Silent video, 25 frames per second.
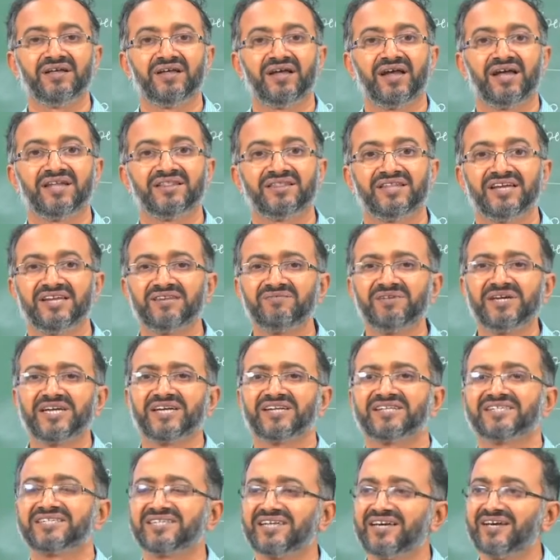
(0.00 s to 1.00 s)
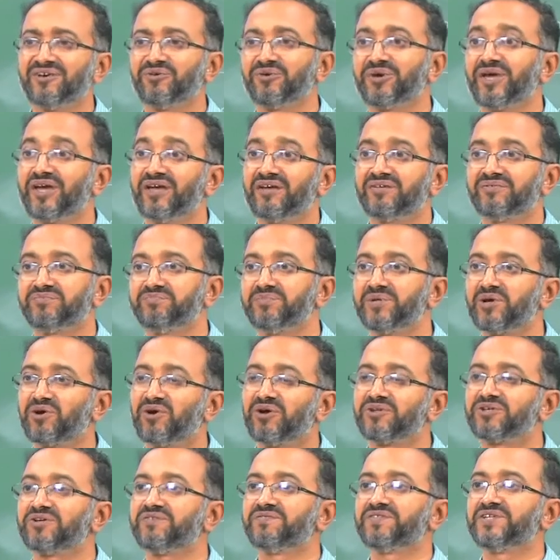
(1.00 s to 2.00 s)
and then we can say, okay,
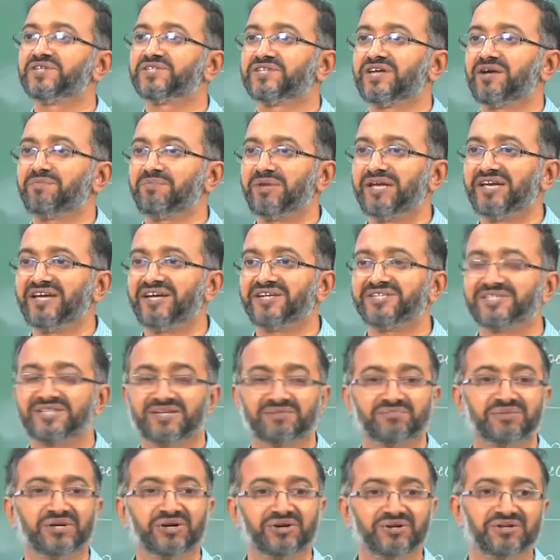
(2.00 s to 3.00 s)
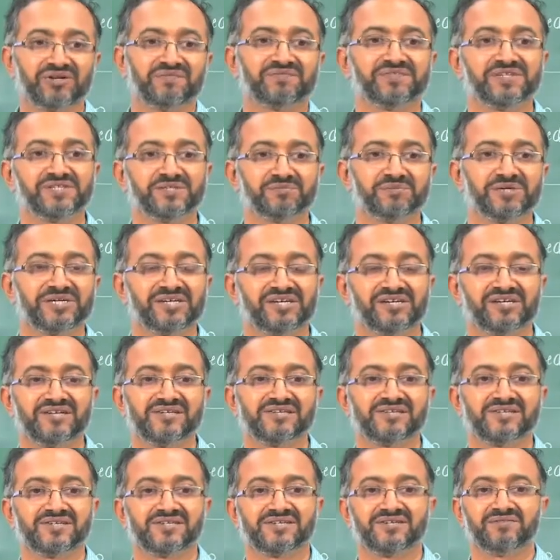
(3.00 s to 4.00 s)
because of this application, because of this material
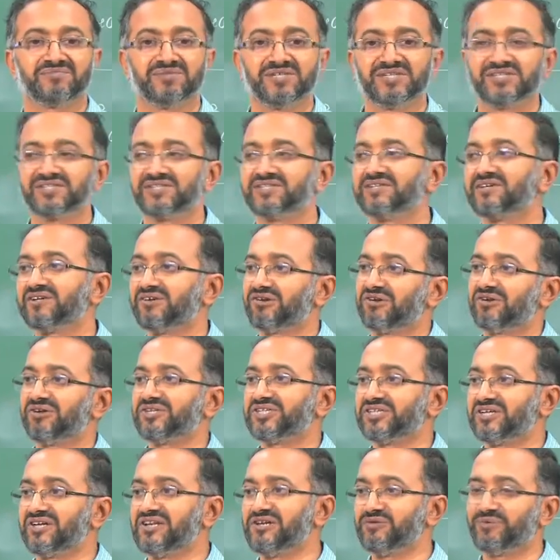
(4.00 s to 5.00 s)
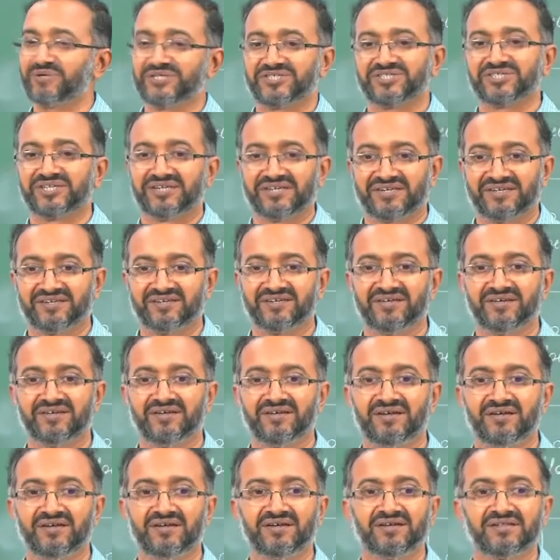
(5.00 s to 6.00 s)
system, this is the rheological question
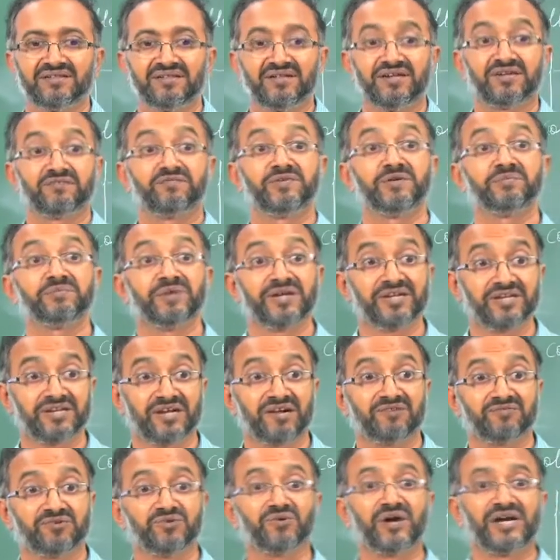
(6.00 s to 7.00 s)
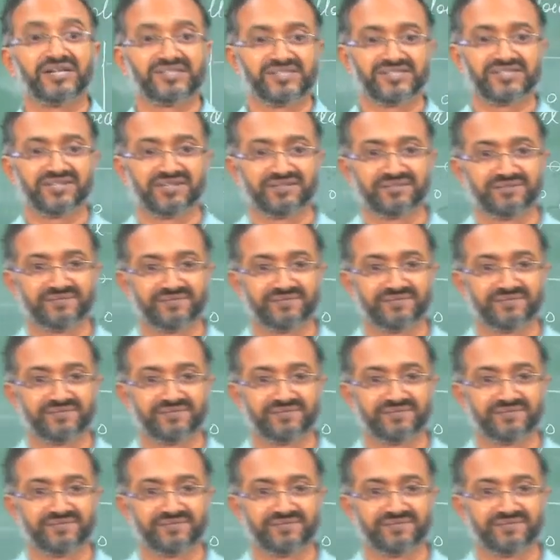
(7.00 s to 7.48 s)
that we might have to answer.